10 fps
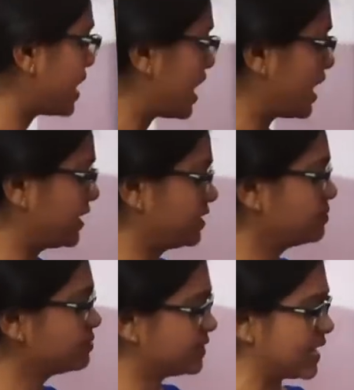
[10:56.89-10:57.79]
I
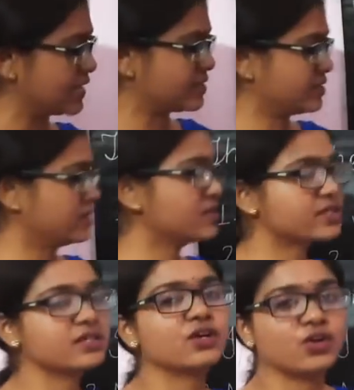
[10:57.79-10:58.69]
am dash
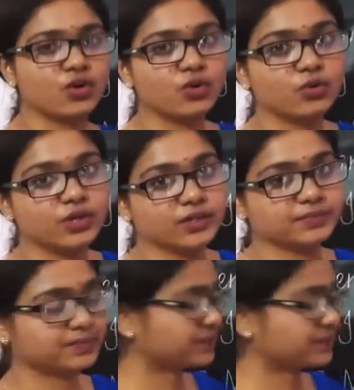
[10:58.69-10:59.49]
years old.